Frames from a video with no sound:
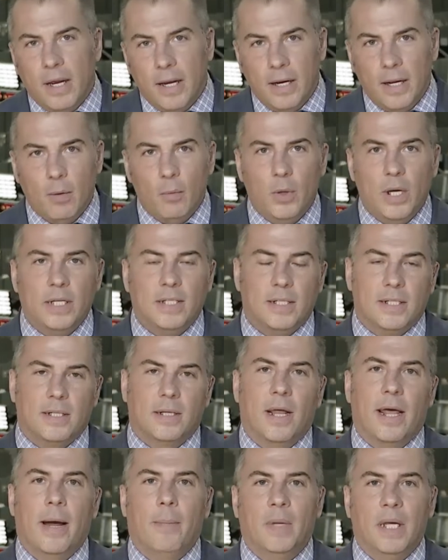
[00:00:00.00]
and then we
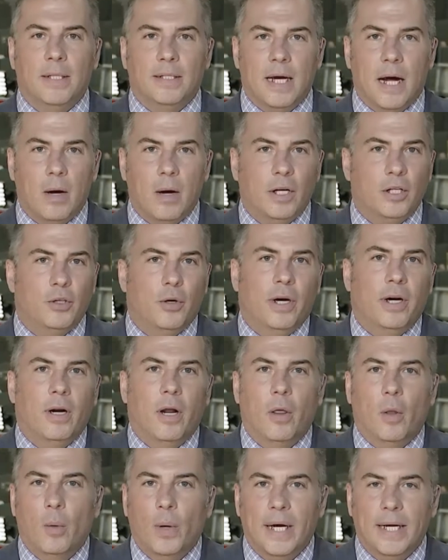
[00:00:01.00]
slammed it down and
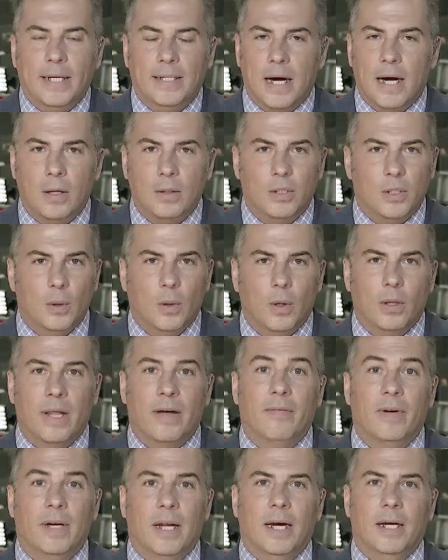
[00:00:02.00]
traded all the way down to
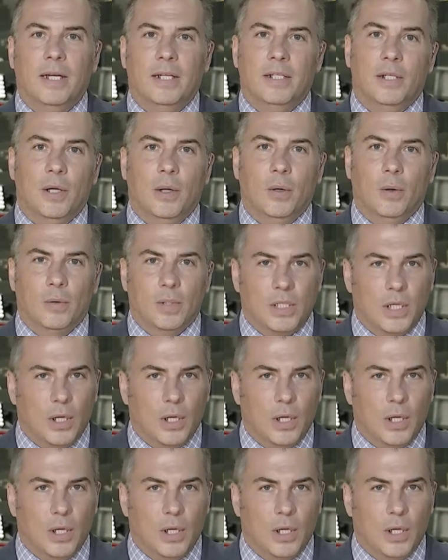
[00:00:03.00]
1192.